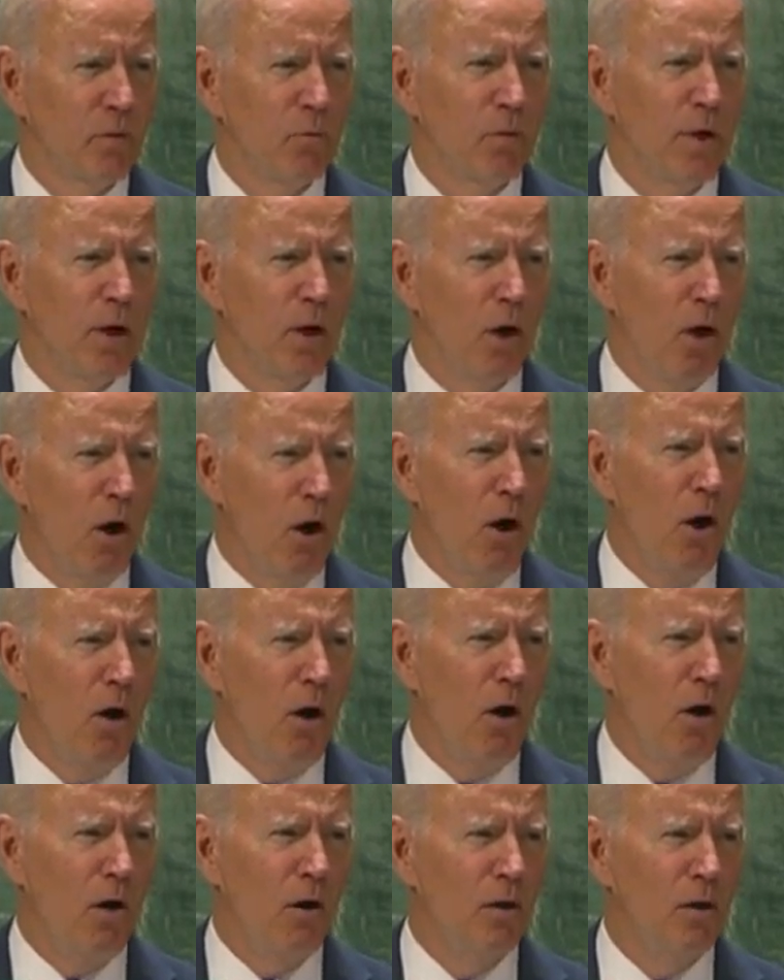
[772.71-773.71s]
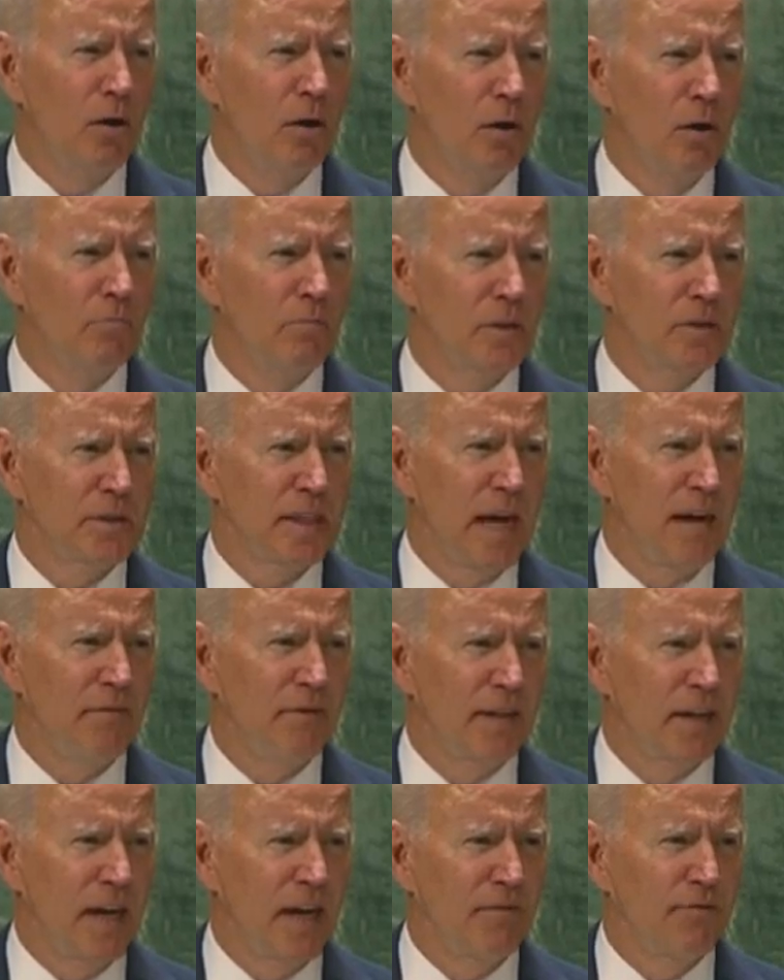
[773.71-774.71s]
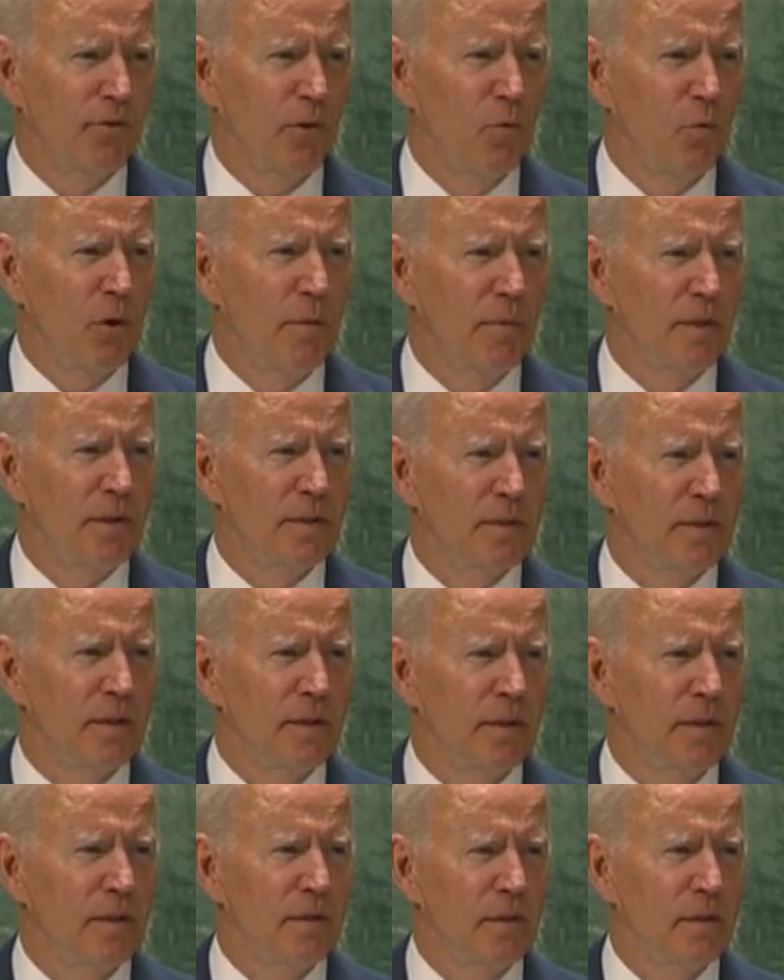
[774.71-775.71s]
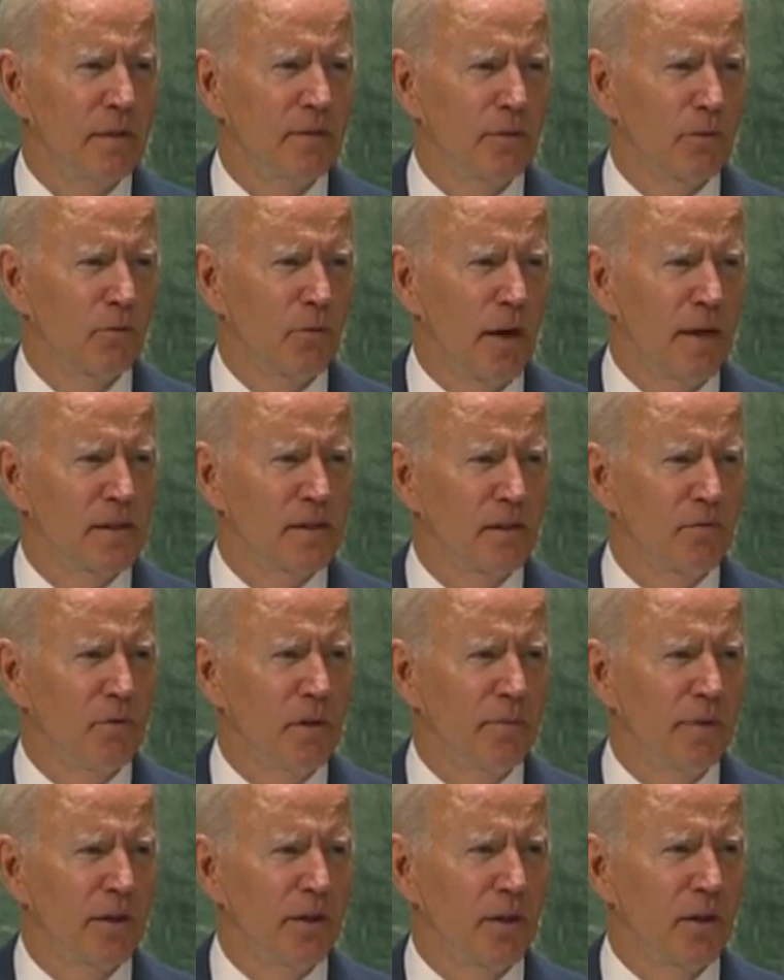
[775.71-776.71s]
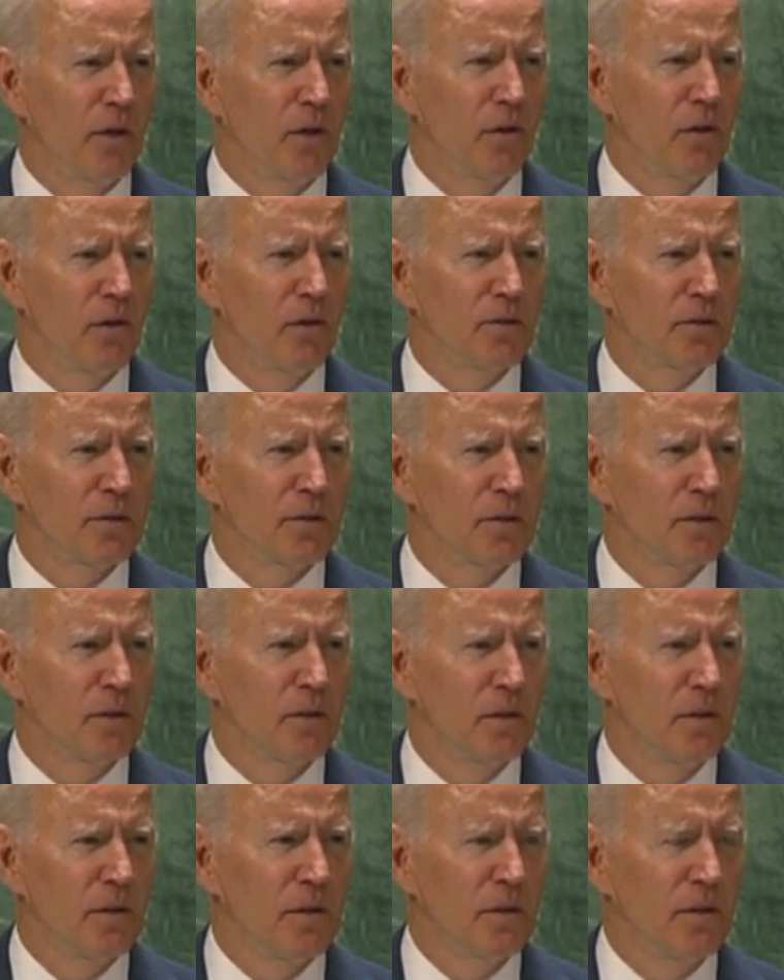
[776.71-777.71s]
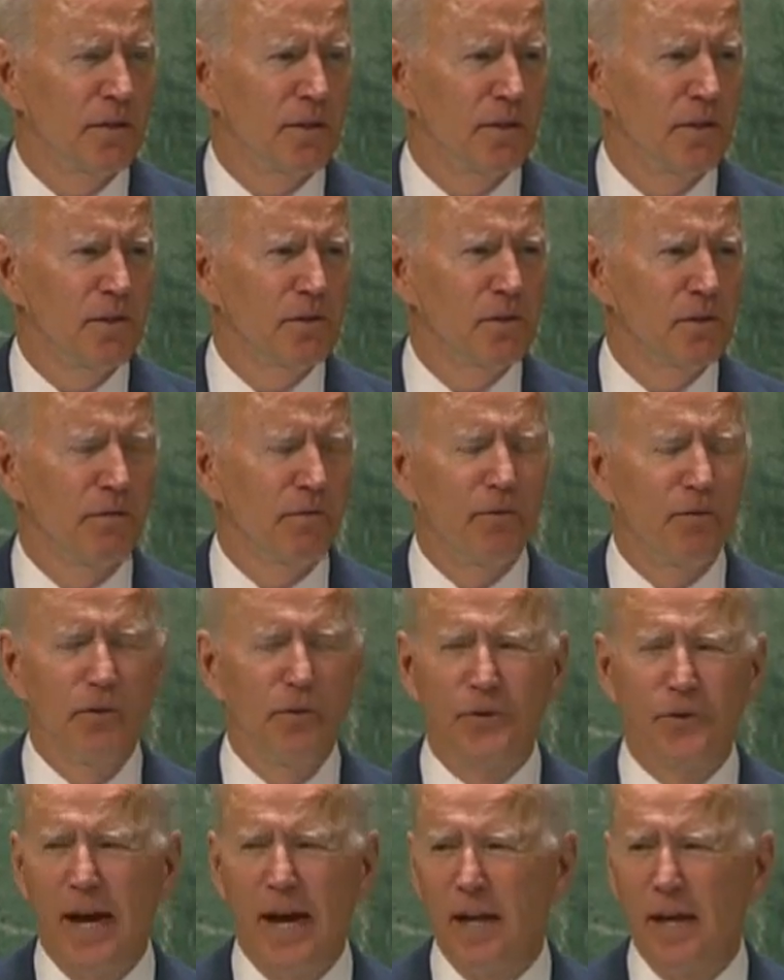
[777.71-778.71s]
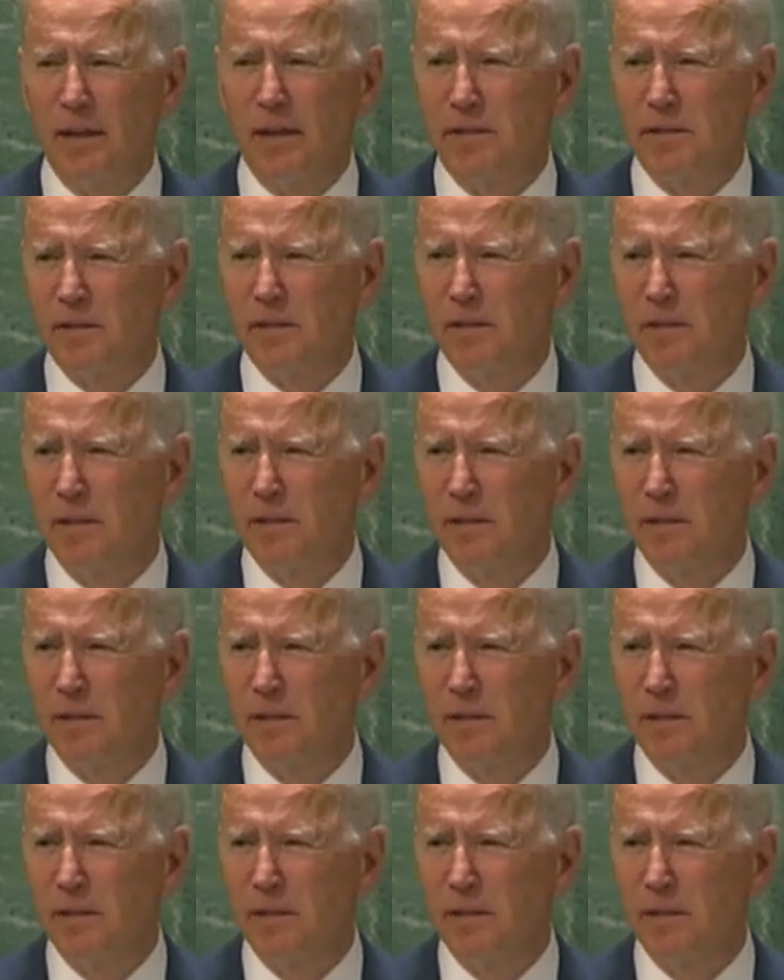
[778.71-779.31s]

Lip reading: We all must advocate for women, the rights of women and girls to use their full talents,